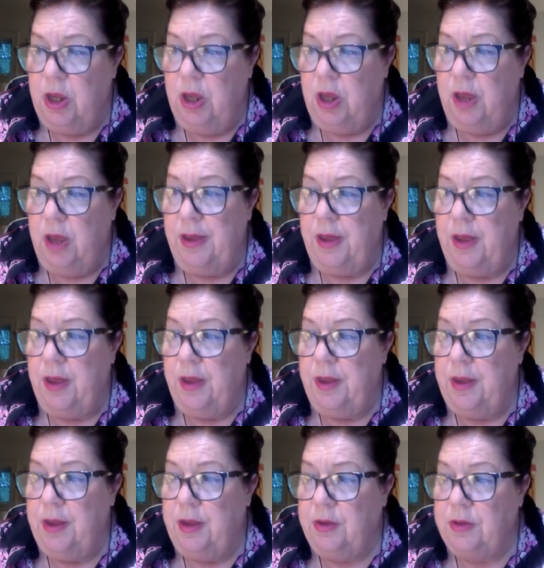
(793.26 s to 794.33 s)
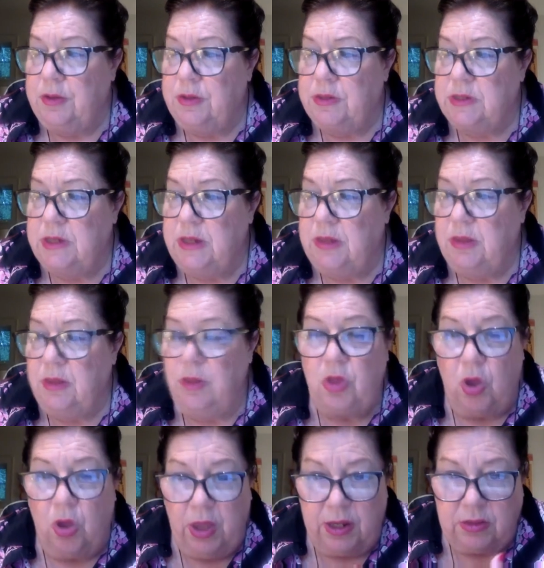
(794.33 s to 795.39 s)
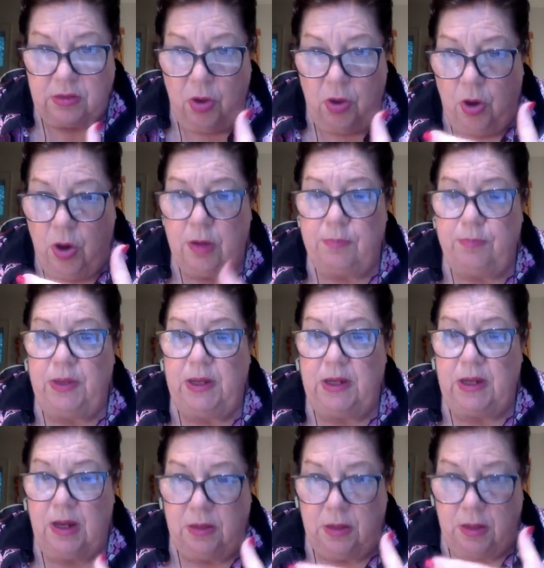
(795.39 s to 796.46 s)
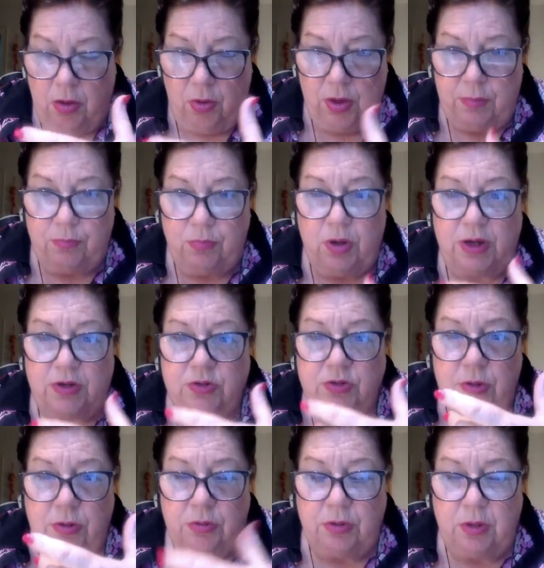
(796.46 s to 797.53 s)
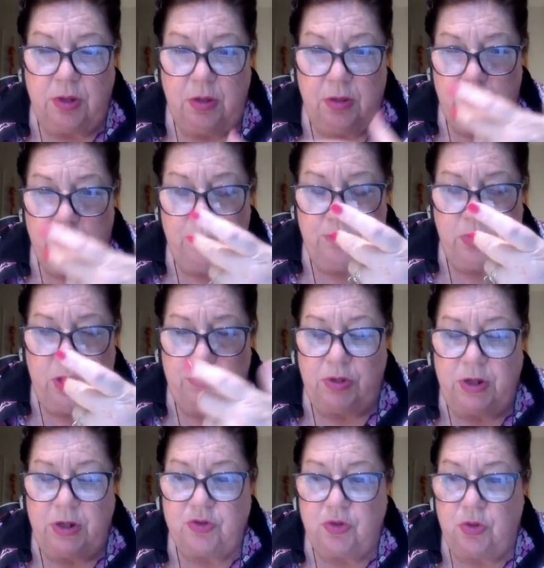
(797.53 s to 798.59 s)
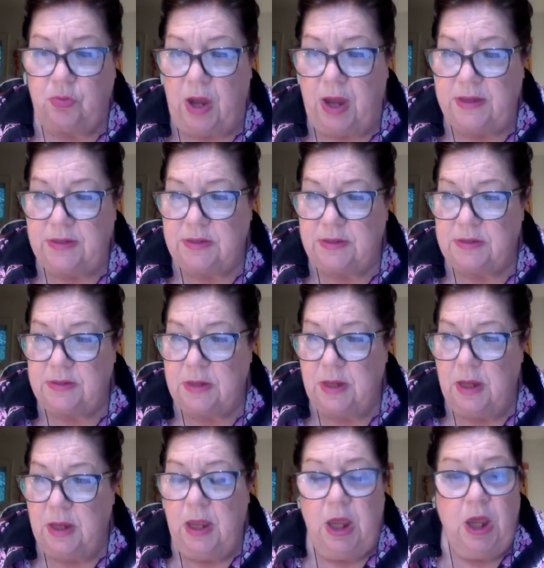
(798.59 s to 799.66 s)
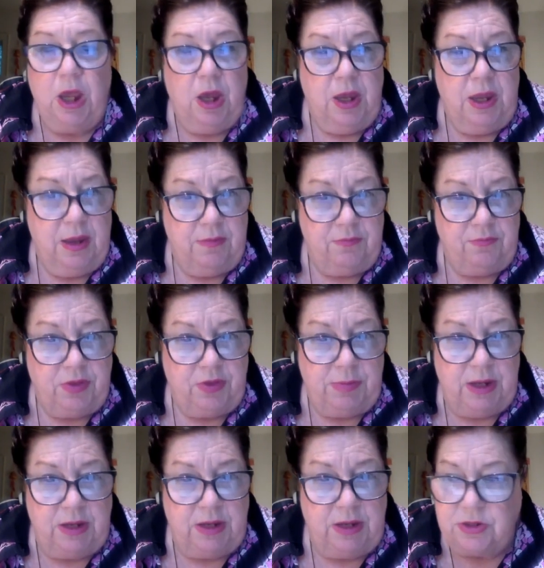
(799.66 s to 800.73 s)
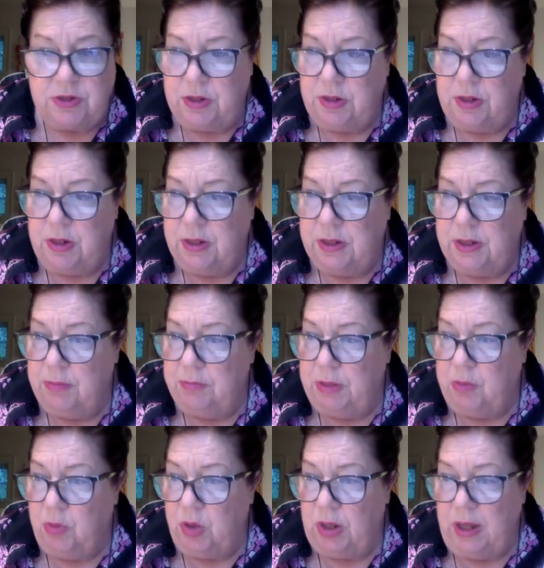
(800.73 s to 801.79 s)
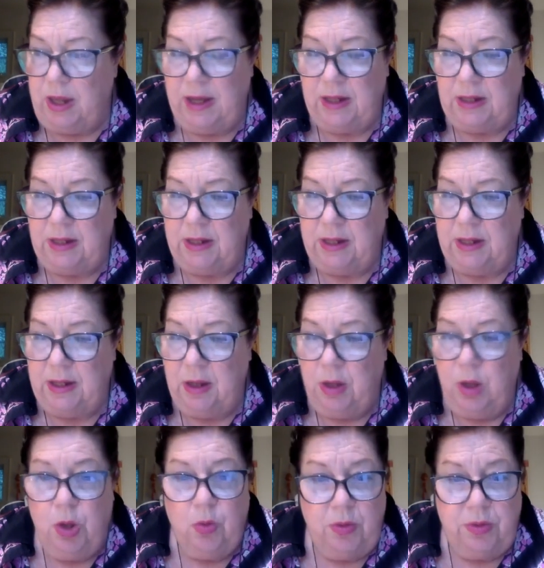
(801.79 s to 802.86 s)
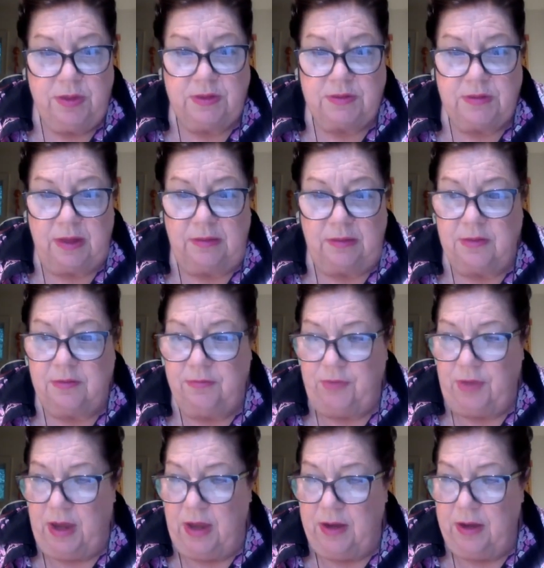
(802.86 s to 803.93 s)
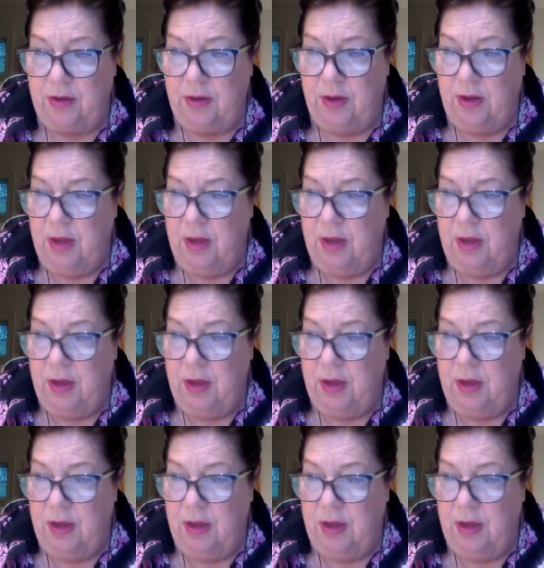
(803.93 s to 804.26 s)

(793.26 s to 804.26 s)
You could see the heartbeat and the heart pressure, the blood pressure rises. Inflammation can be more likely with excessive fire.